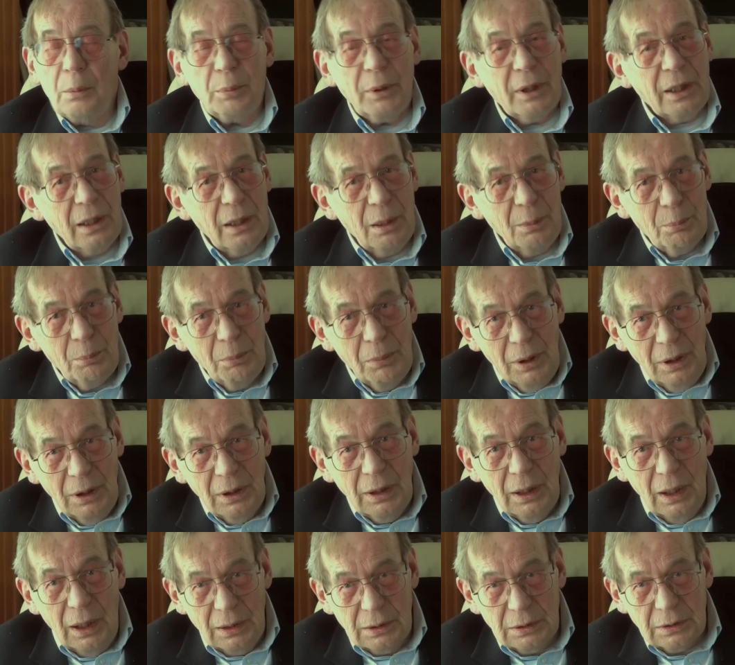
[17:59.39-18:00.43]
But
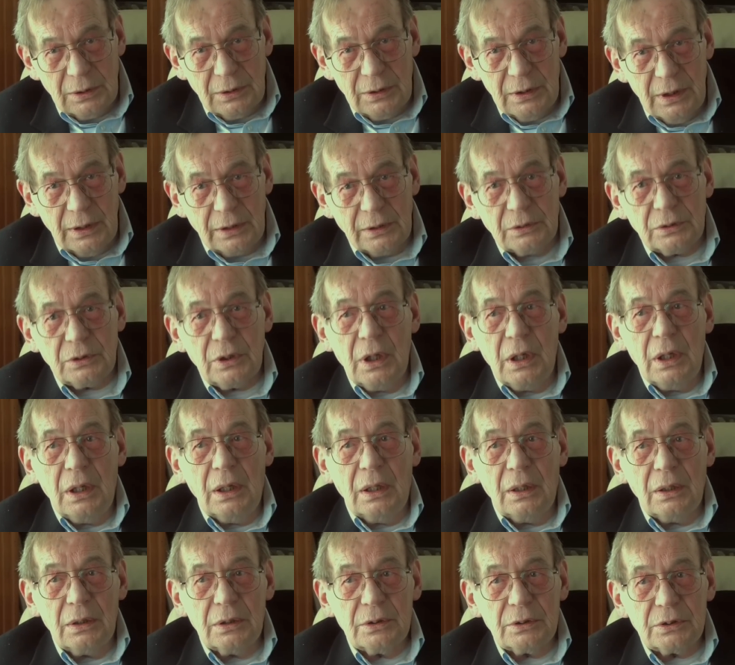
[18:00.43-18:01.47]
among other things,
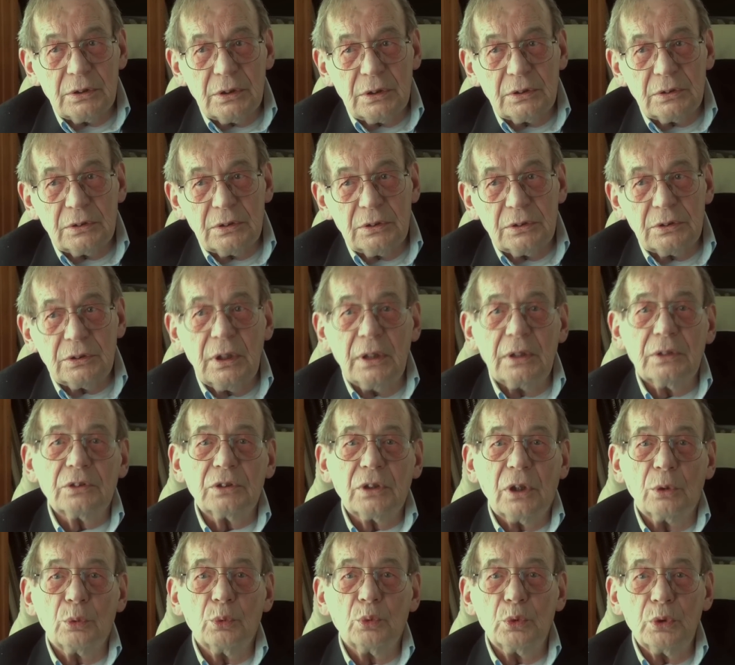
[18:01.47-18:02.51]
the six
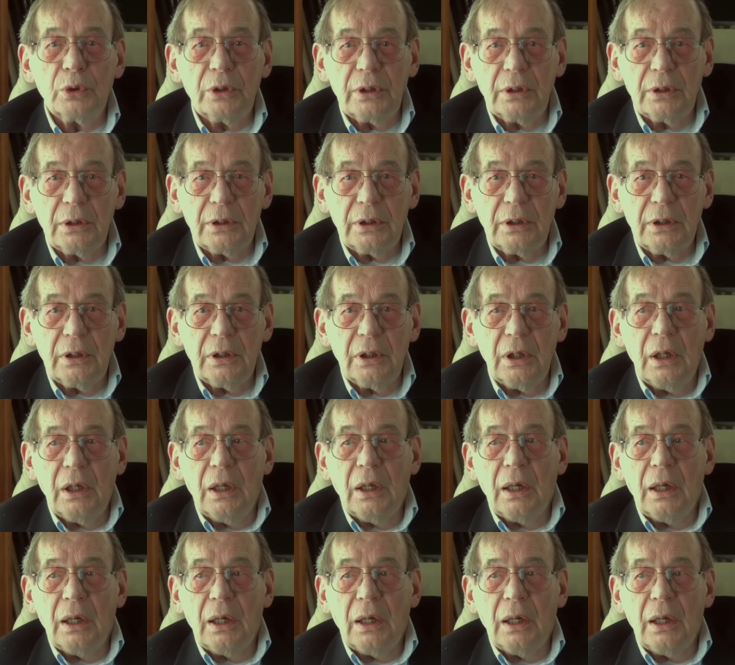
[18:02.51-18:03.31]
descents are really